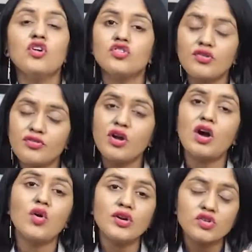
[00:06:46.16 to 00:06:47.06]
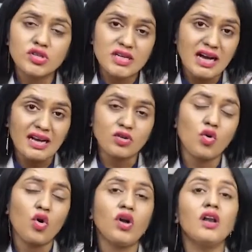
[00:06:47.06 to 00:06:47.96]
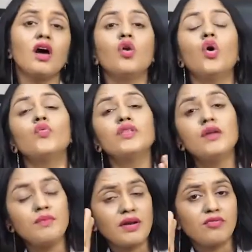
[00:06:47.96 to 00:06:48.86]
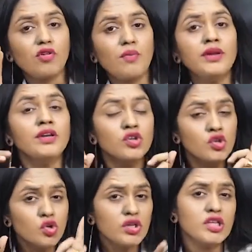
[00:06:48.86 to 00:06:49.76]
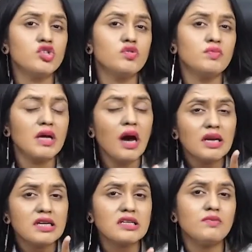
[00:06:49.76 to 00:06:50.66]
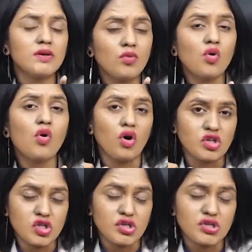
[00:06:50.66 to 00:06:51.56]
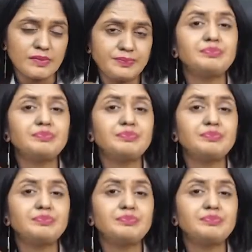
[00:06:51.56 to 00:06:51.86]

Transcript: So if you are going to take alcohol along with the metformin, you need to be a little bit more cautious.